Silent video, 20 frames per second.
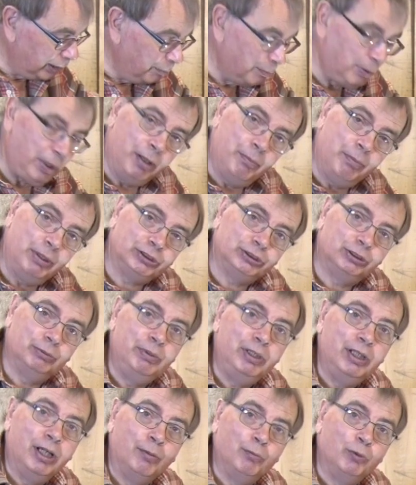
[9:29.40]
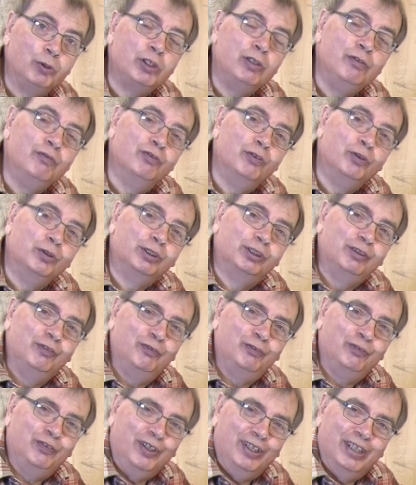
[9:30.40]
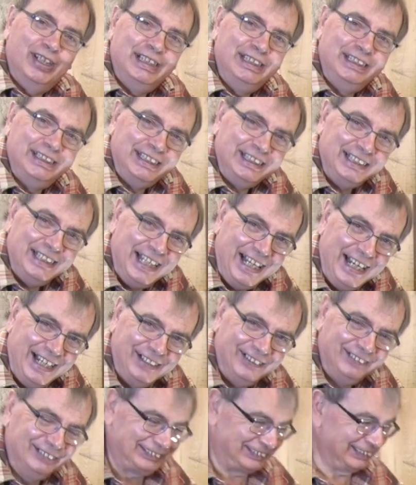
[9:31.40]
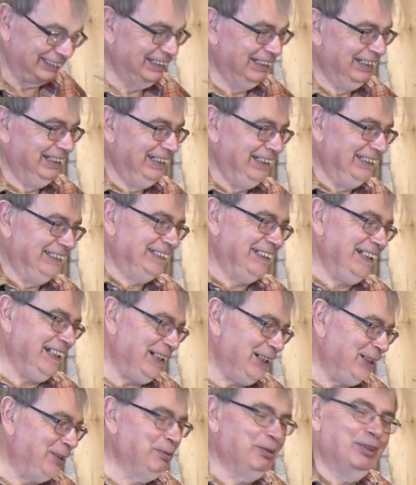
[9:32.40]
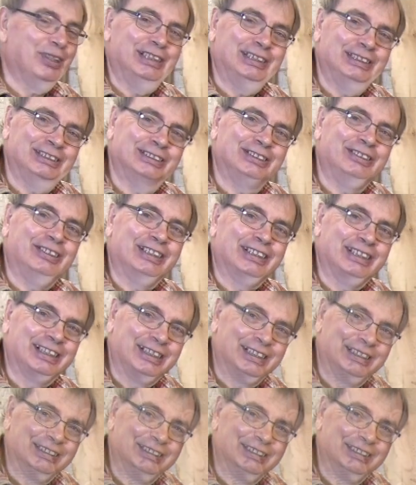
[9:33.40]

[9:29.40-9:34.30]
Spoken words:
But I must admit, I'm looking forward to finding out. It's getting quite exciting.